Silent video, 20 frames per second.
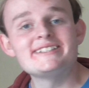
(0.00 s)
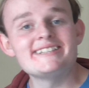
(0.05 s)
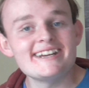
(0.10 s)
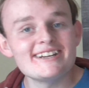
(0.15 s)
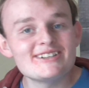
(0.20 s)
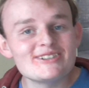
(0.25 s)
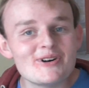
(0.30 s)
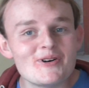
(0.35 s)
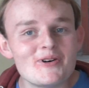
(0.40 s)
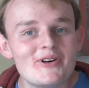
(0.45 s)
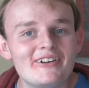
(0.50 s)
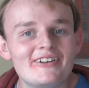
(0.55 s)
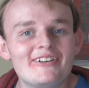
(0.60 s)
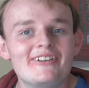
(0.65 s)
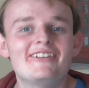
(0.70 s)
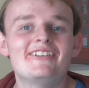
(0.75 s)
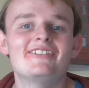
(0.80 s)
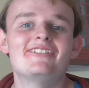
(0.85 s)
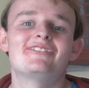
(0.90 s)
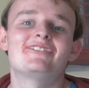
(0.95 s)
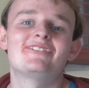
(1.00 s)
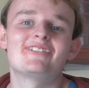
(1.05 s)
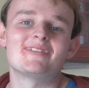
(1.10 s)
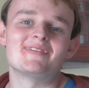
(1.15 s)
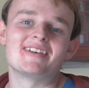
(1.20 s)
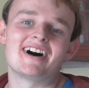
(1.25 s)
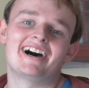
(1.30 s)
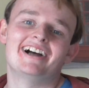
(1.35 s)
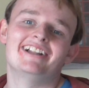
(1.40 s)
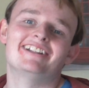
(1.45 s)
potato
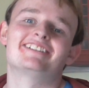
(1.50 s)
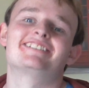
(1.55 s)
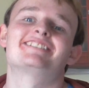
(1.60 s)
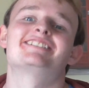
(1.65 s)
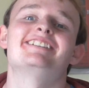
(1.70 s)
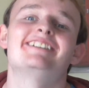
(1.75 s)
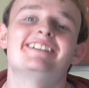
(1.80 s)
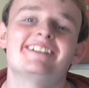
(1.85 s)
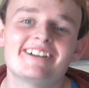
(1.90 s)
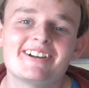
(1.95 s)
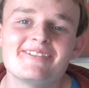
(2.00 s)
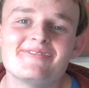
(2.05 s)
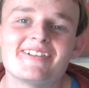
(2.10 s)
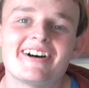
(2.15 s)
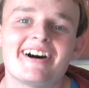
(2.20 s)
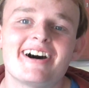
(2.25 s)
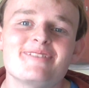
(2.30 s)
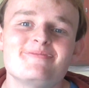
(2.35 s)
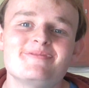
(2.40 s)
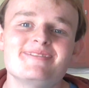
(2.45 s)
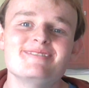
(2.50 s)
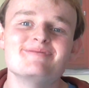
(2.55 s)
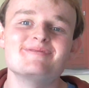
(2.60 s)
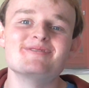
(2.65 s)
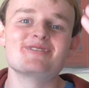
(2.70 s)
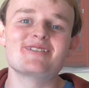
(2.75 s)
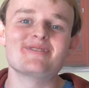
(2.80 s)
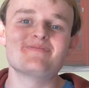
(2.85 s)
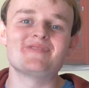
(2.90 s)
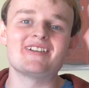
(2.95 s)
from Ireland. Goodbye,
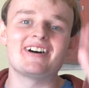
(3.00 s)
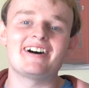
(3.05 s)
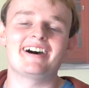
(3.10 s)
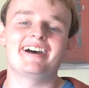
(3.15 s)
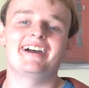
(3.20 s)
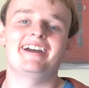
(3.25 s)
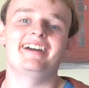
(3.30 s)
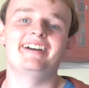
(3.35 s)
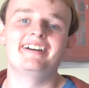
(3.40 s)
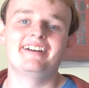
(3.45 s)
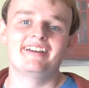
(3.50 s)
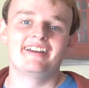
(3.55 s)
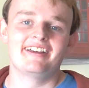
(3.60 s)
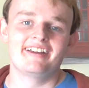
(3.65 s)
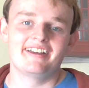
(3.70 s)
people. Goodbye.